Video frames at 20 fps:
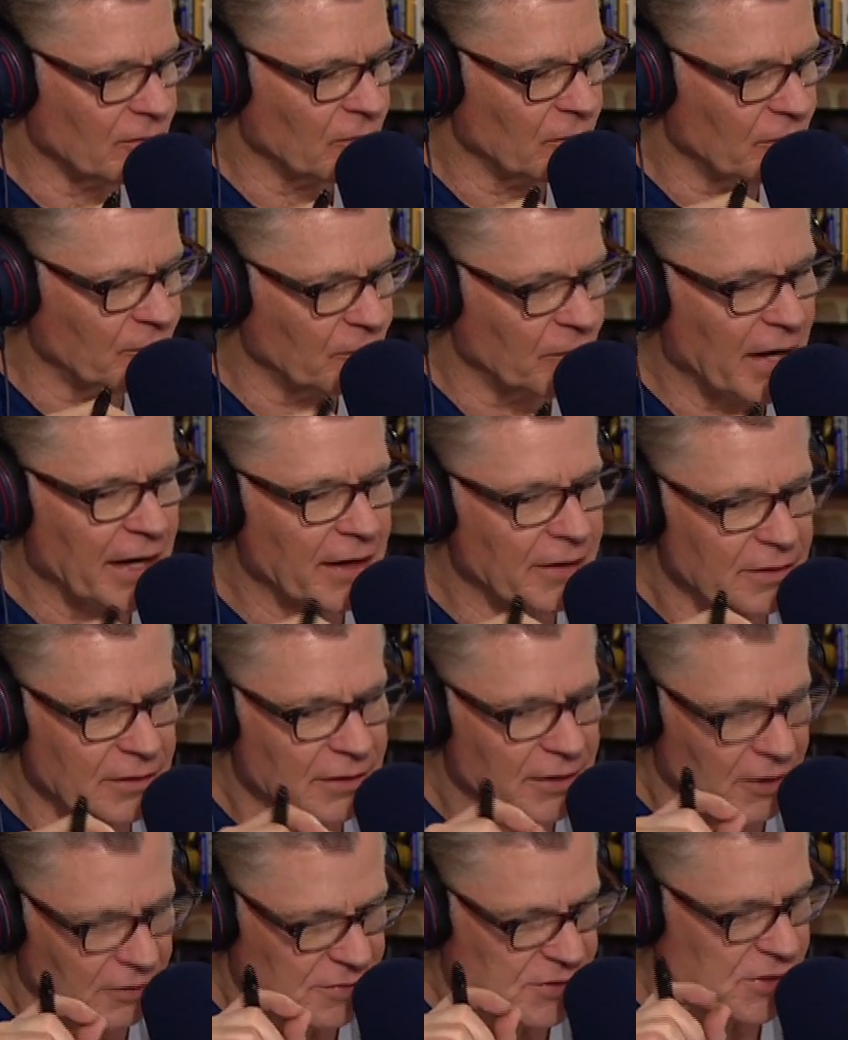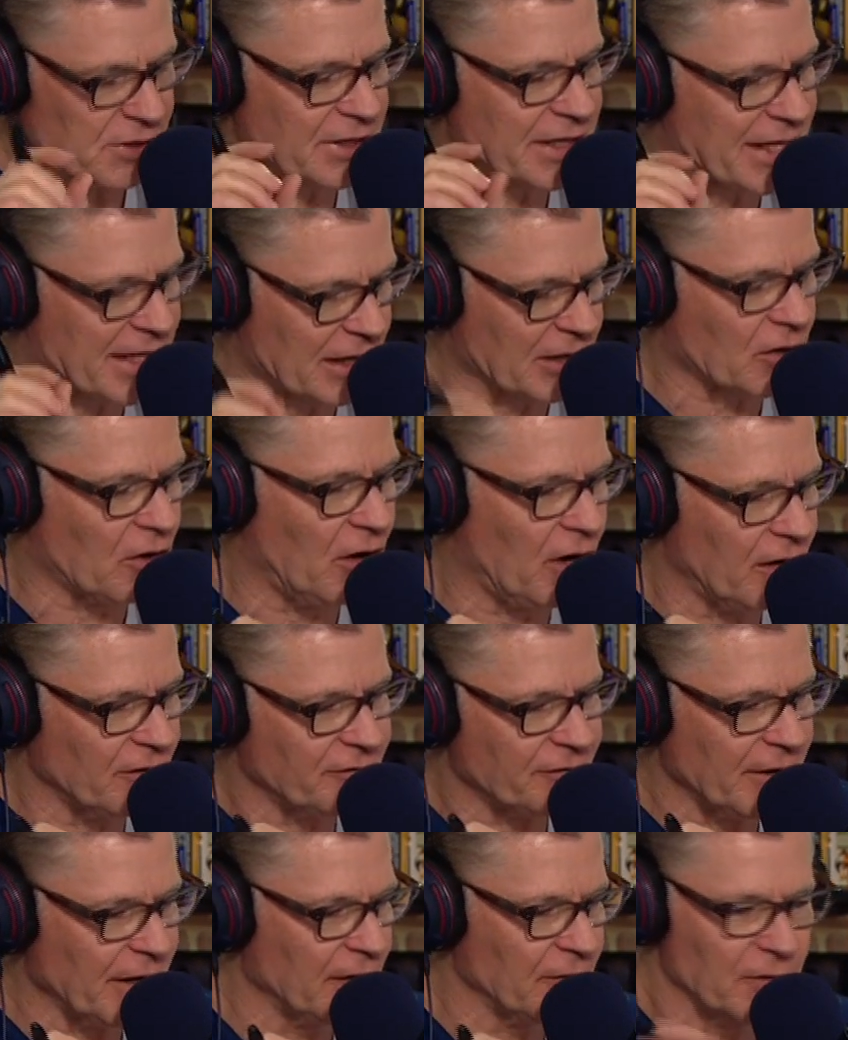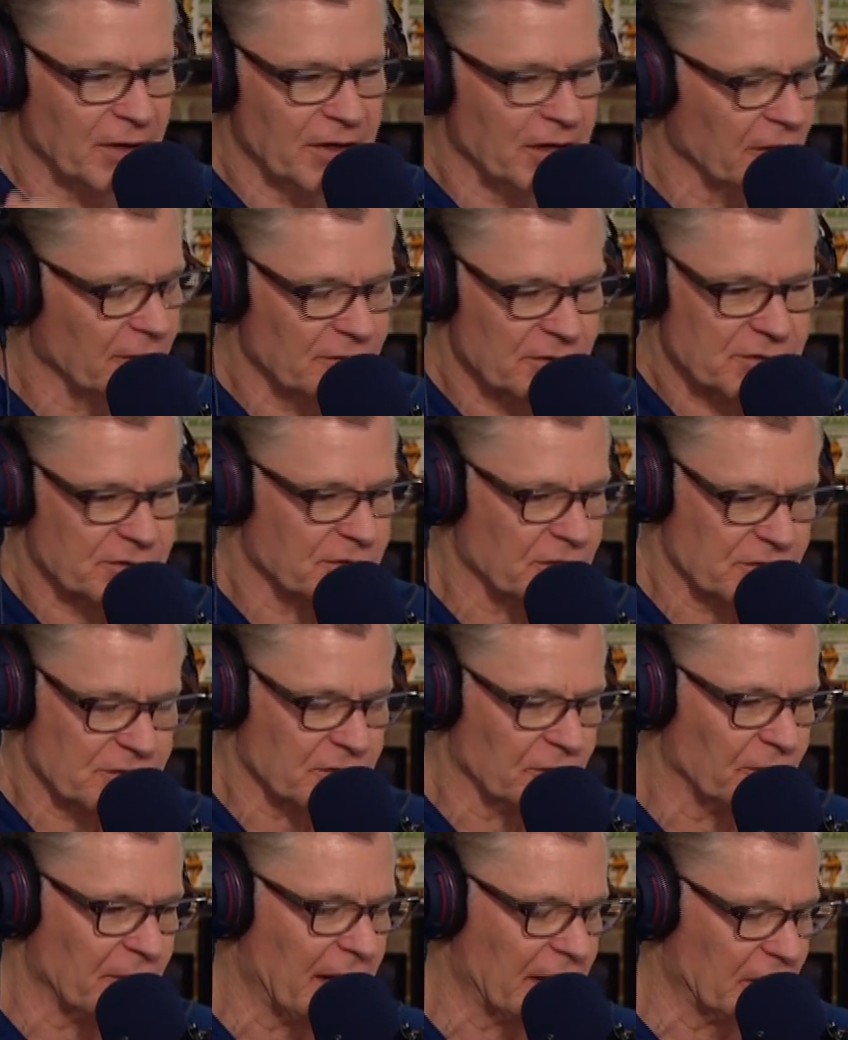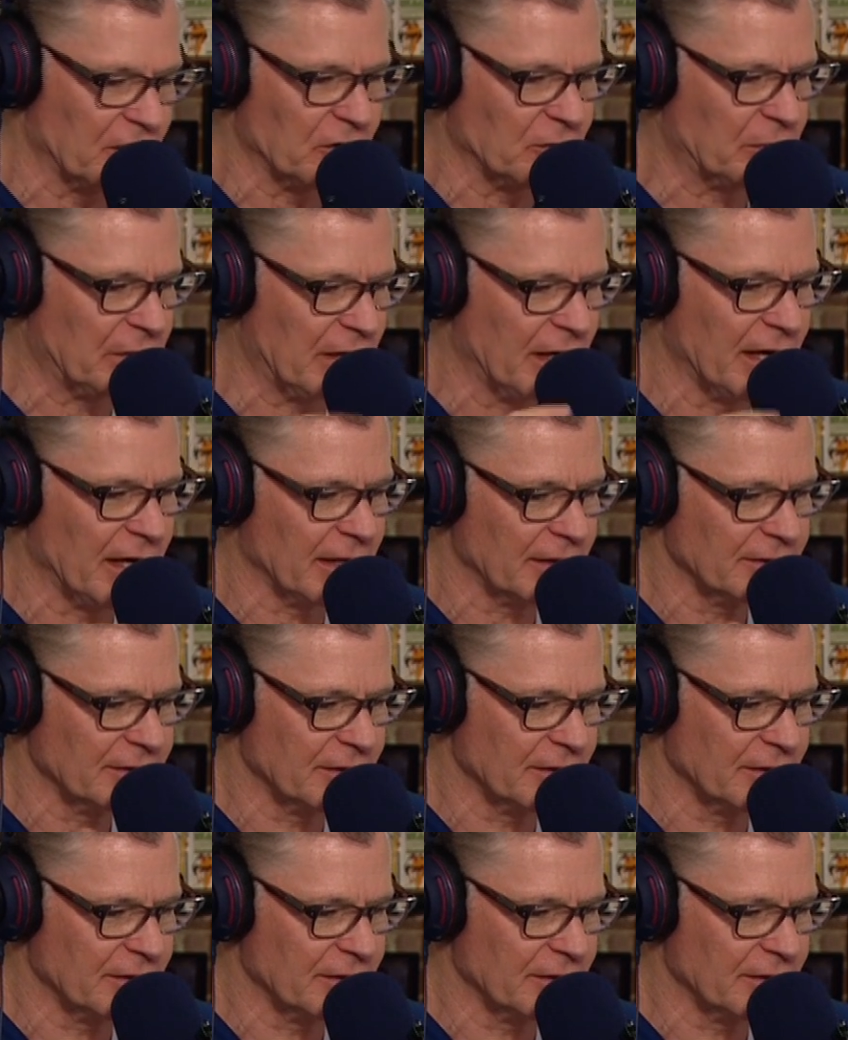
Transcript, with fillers: when there was a kickoff and when there was just a regular play.